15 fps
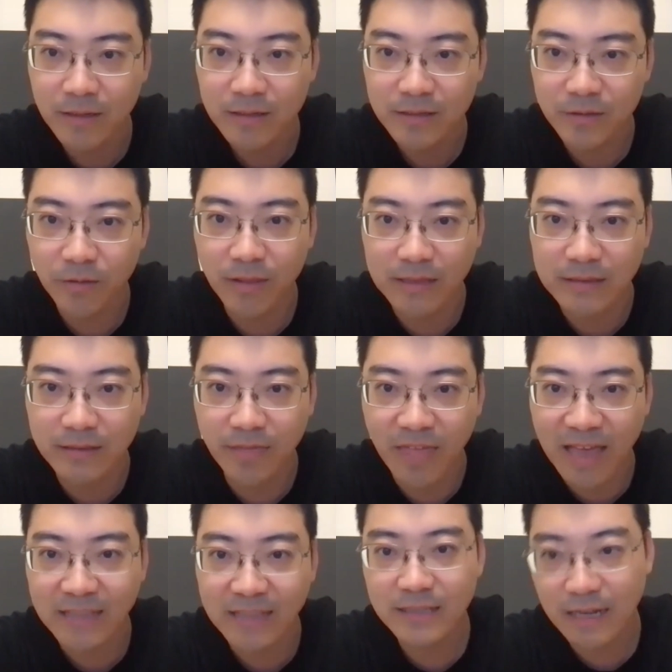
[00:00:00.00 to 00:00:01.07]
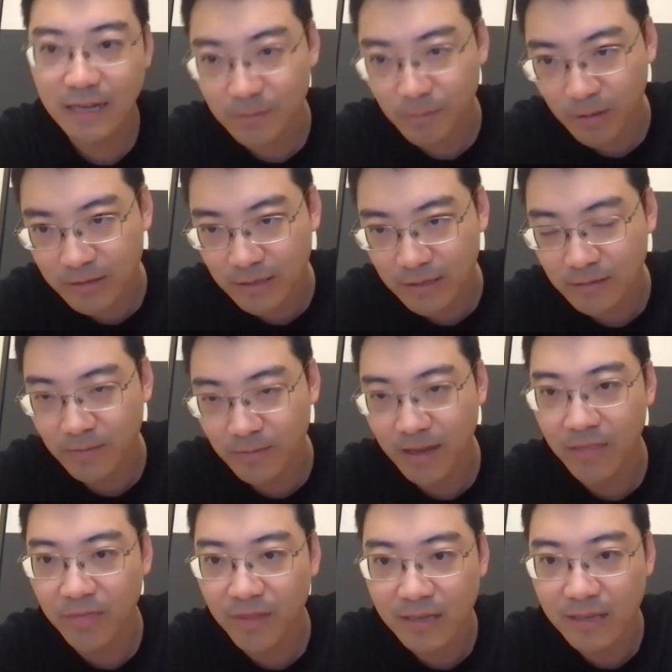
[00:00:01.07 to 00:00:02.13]
so that chatbot system
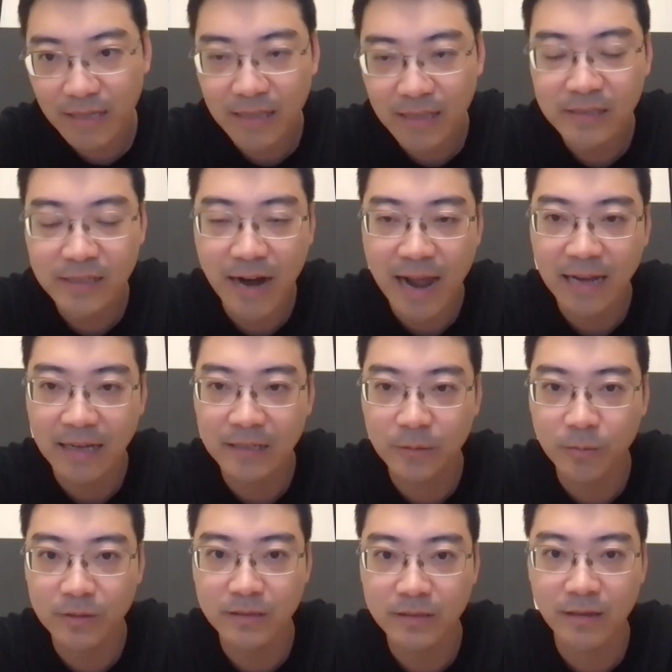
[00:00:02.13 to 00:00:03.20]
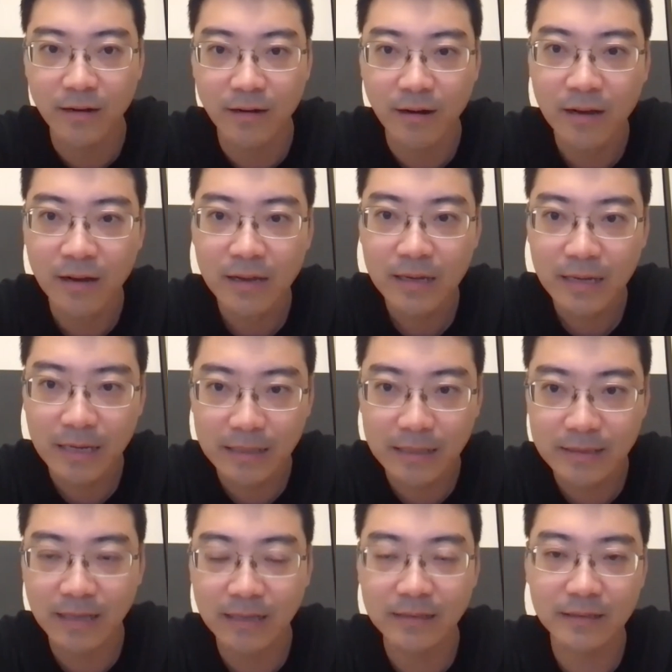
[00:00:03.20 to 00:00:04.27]
can then interact with their
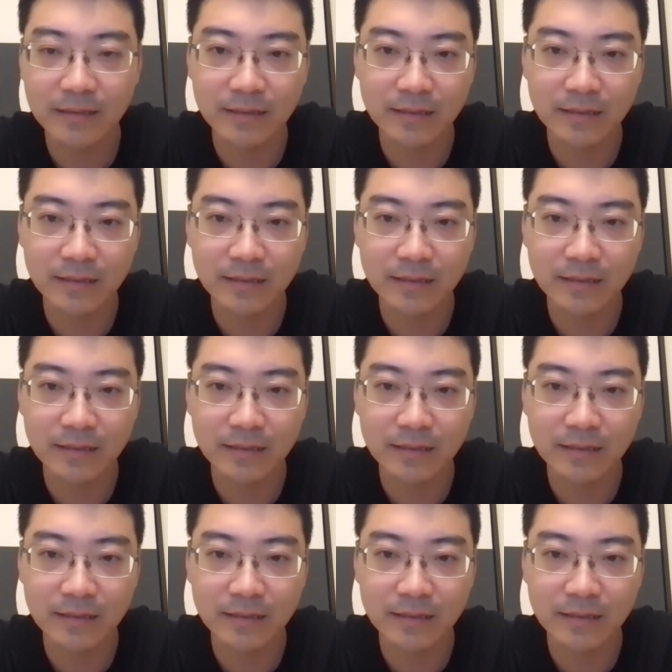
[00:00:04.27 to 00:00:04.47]
kids and